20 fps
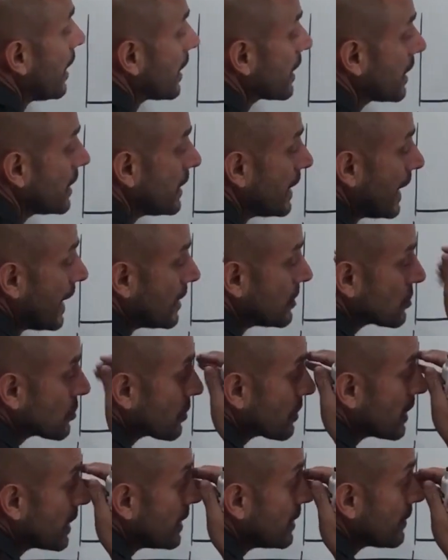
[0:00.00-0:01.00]
are going to
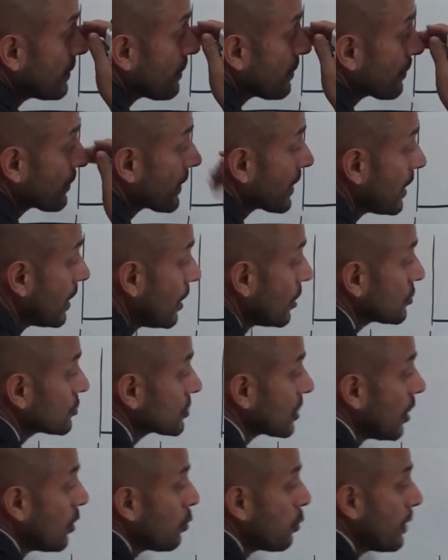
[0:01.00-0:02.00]
enter in.
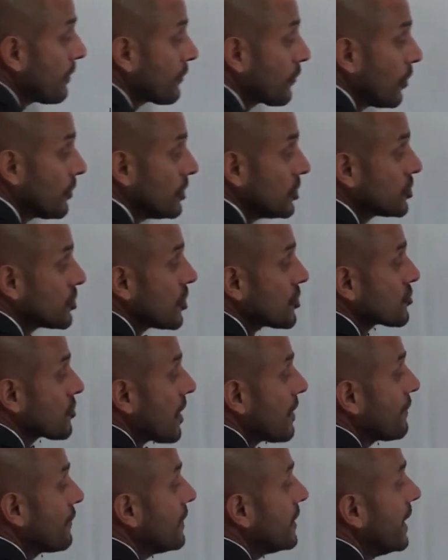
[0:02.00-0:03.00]
So we've got the church
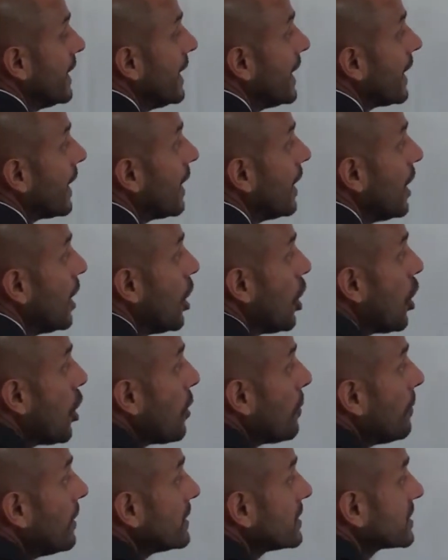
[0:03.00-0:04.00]
triumphant here,
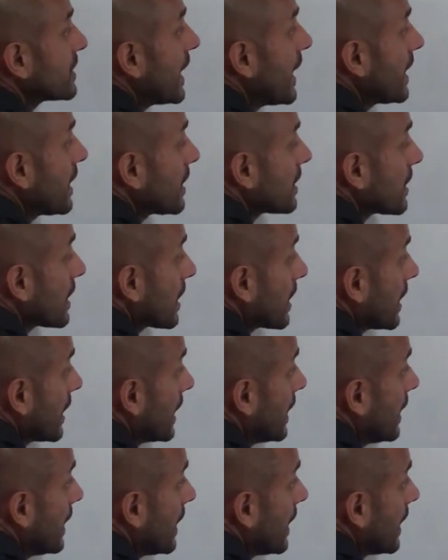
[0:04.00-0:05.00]
but
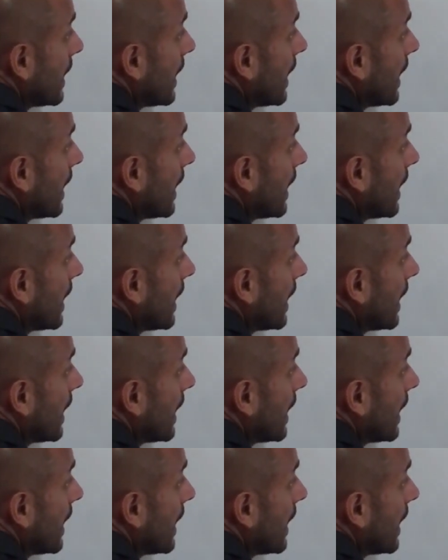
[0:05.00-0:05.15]
technically